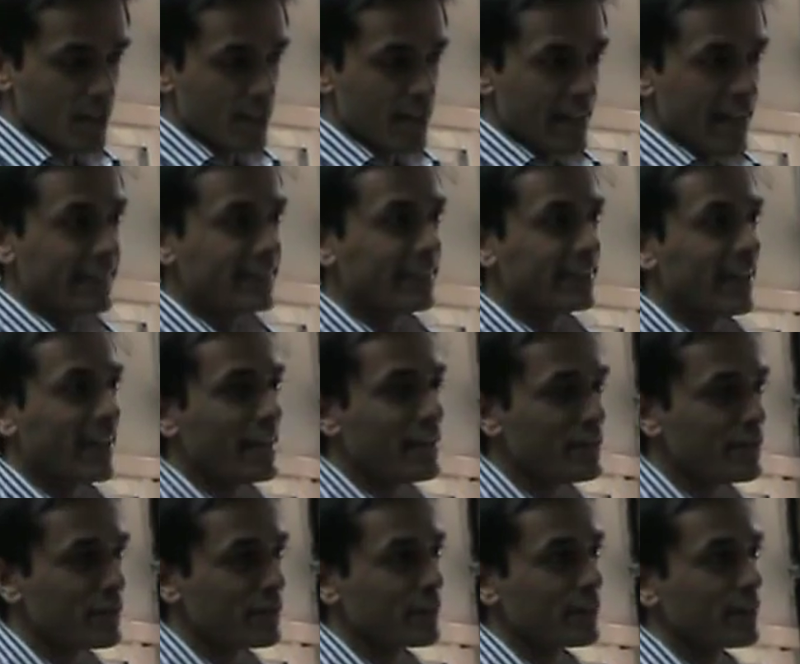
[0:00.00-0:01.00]
in
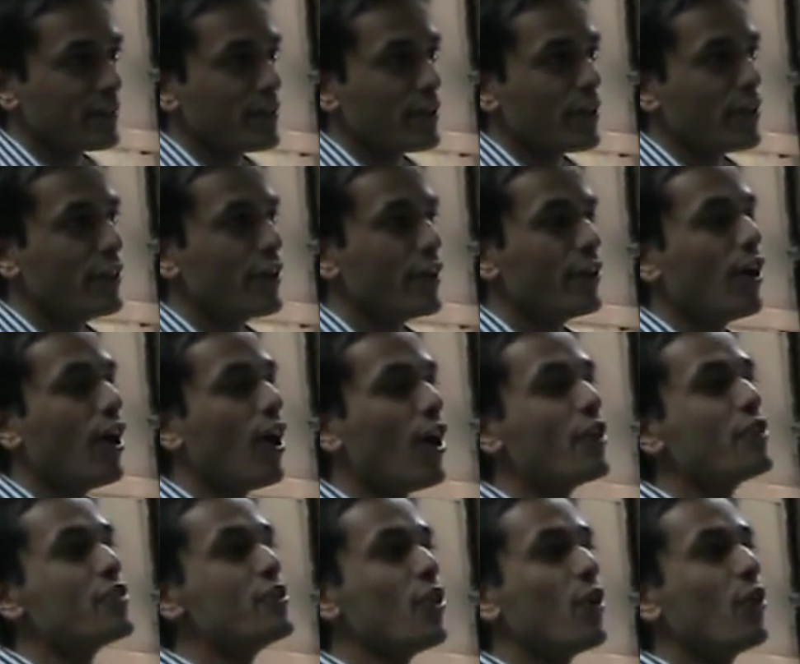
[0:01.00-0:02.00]
life, there
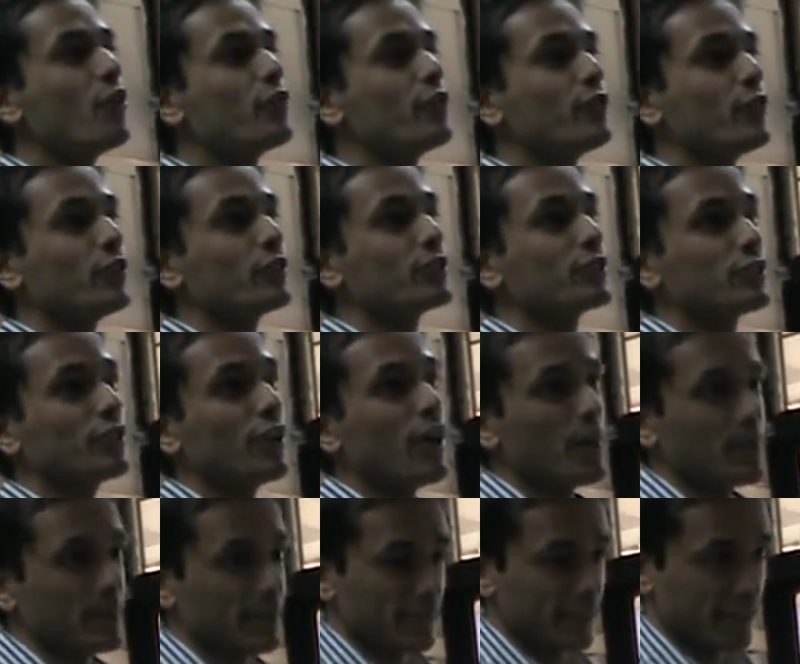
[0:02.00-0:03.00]
are no full
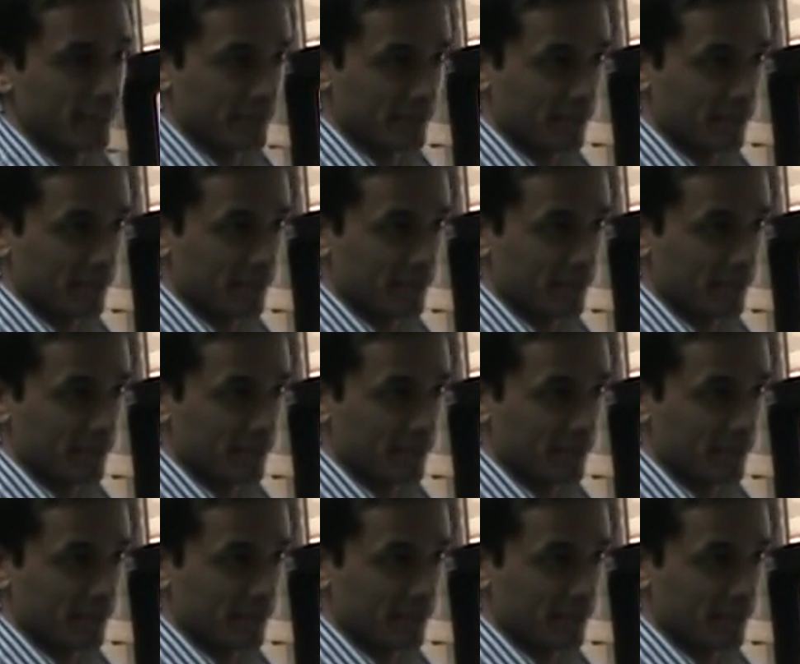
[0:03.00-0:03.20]
stops.